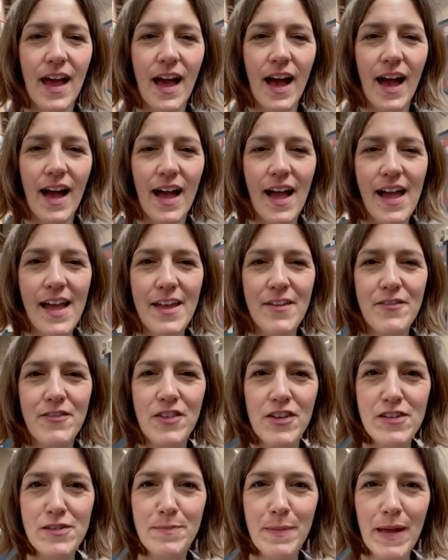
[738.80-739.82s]
I've
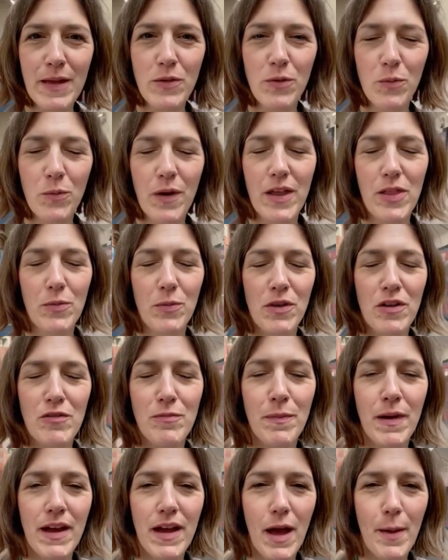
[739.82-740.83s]
just met with one
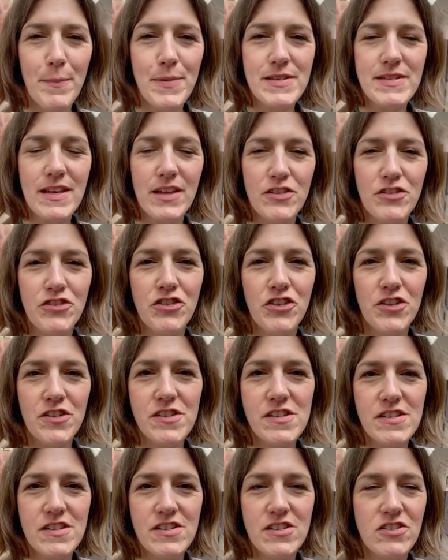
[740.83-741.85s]
of my upper six
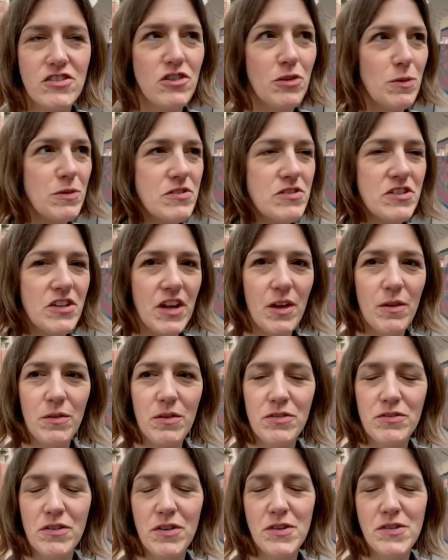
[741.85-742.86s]
students. She wanted to go
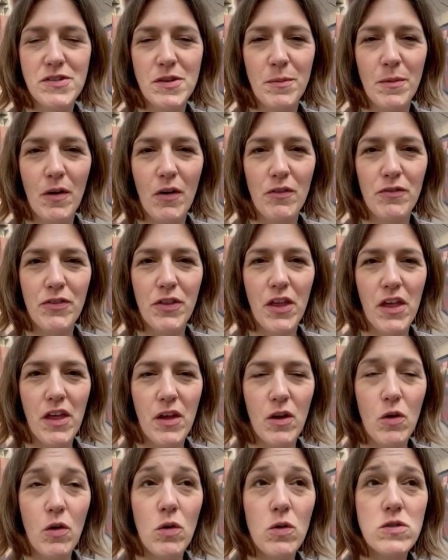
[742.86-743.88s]
through some of
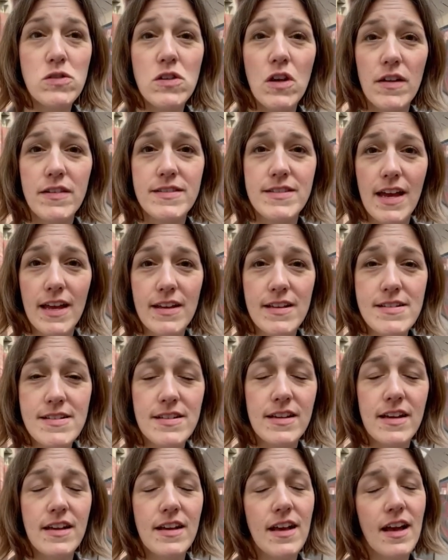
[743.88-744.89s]
the course
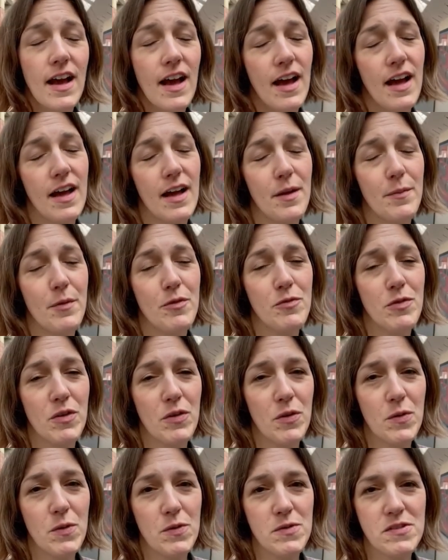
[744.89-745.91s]
content of one
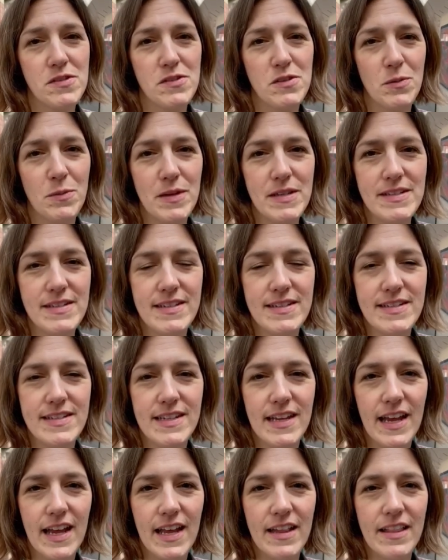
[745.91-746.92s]
of the courses that we did
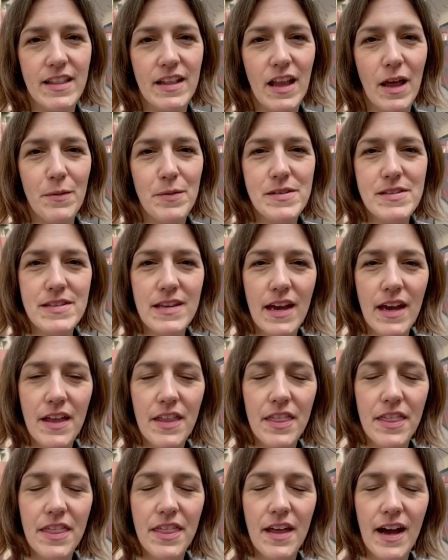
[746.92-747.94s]
in lower six.
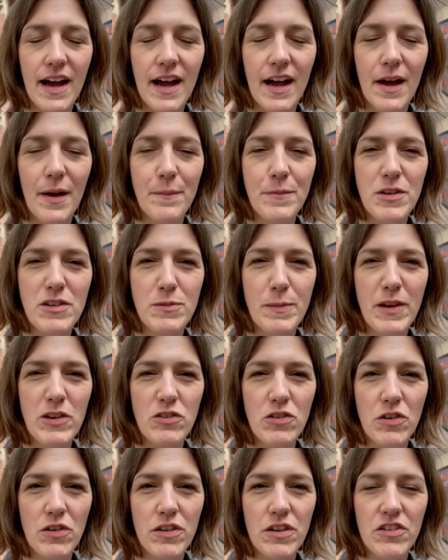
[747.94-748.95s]
Just make
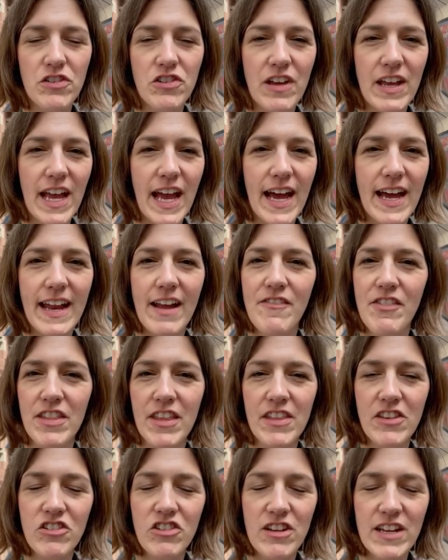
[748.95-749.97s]
sure that she had
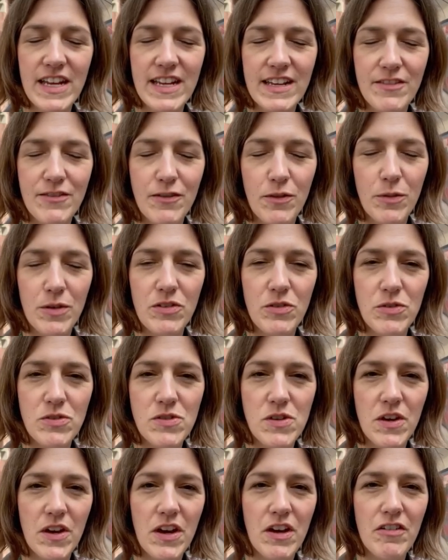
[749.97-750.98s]
everything that she needed for when she was
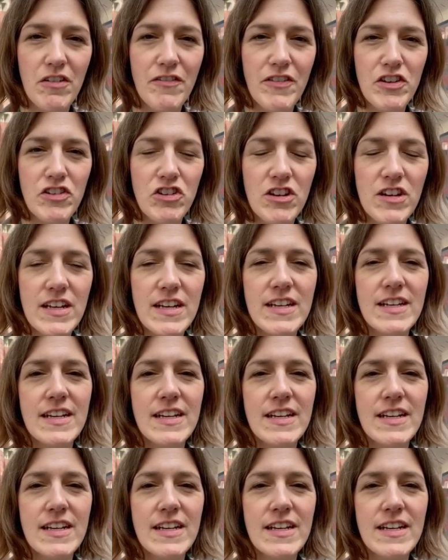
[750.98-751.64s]
doing her revision.